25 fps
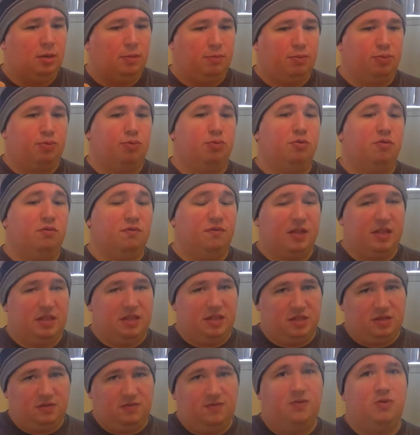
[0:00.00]
proof that
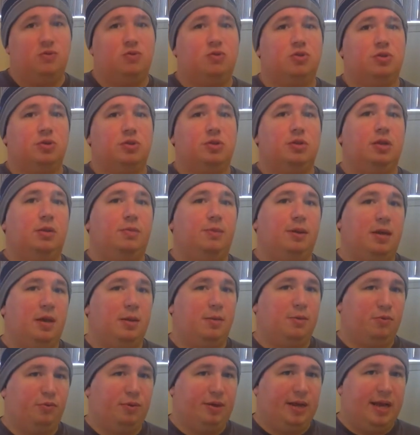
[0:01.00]
this future is going to become
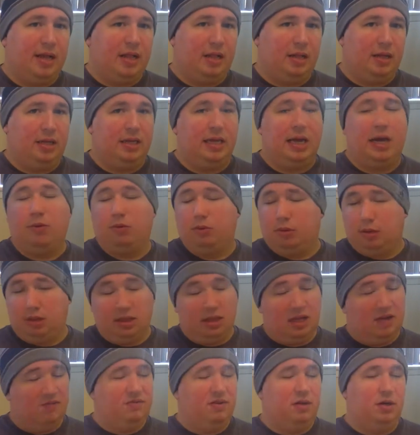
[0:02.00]
a reality? I would
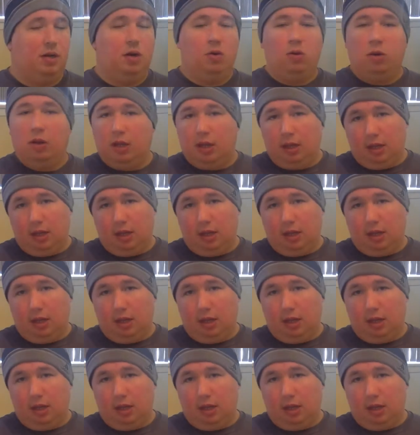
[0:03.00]
love to know.